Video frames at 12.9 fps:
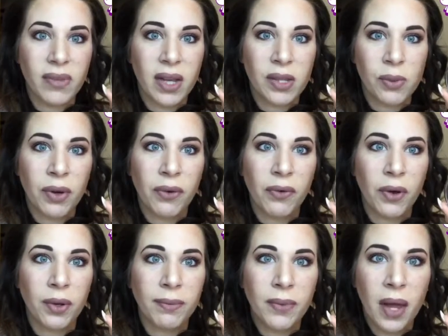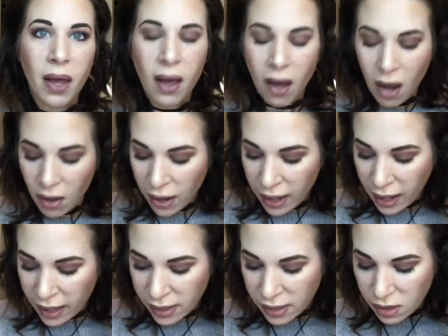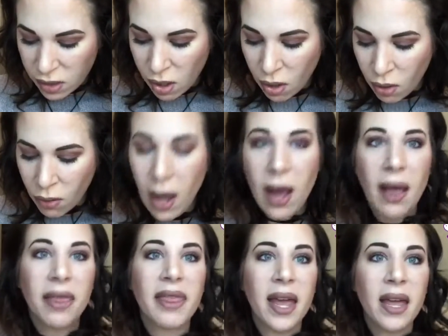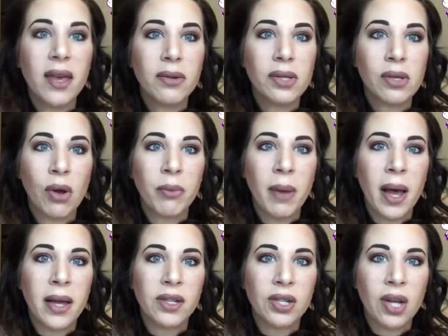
It's wonderful. All right, guys, so thank you so much.